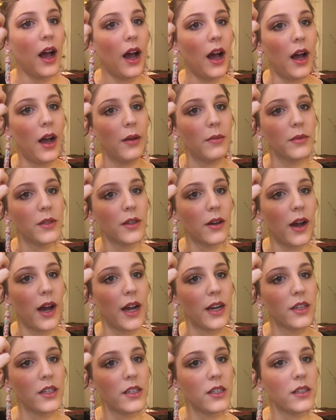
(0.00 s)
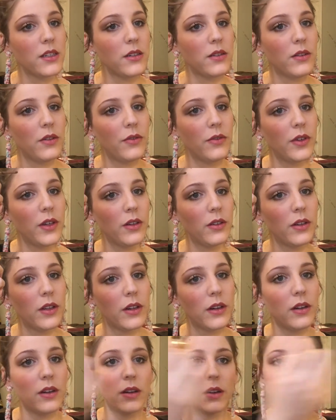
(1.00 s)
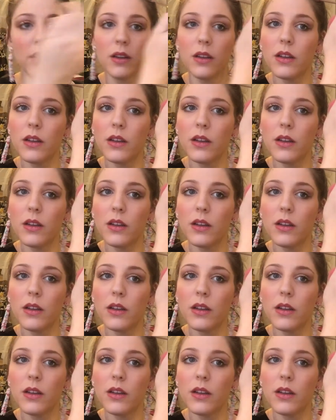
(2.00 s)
So I just do a few little